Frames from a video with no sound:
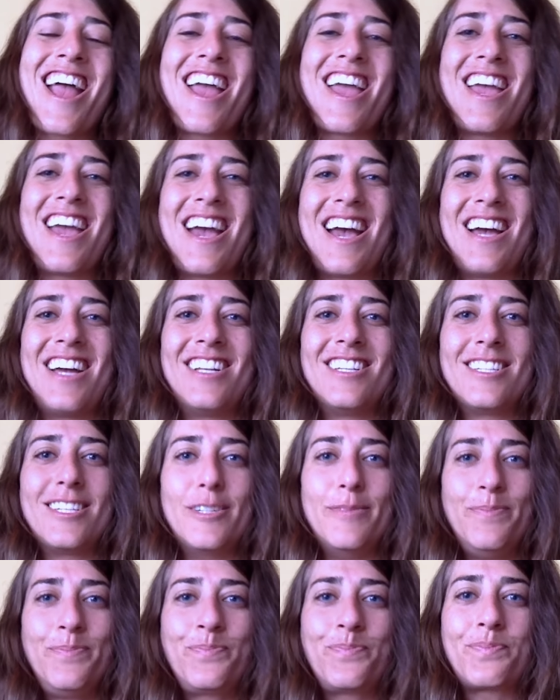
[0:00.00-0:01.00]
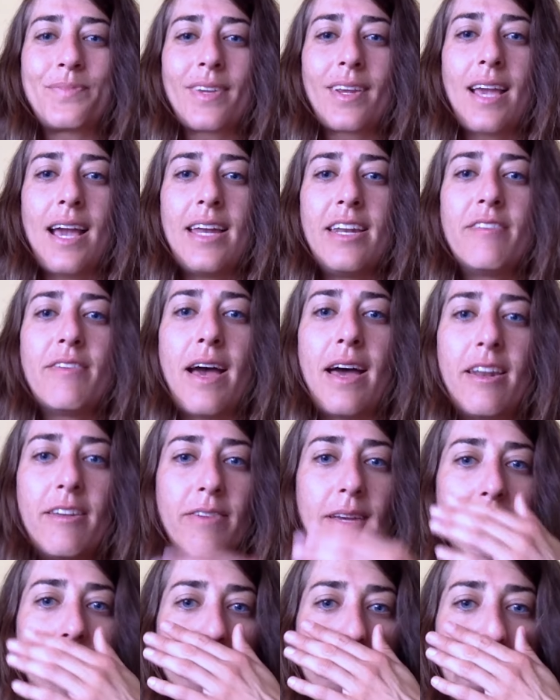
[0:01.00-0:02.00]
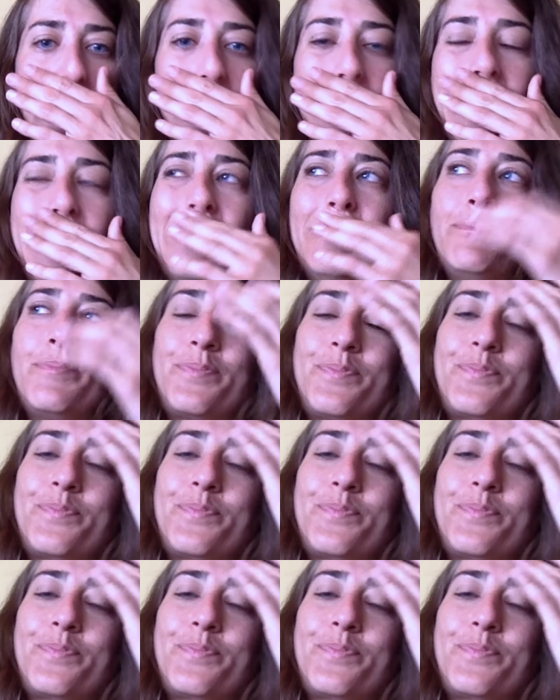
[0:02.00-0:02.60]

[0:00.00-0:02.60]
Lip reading: And kind of out of anxiety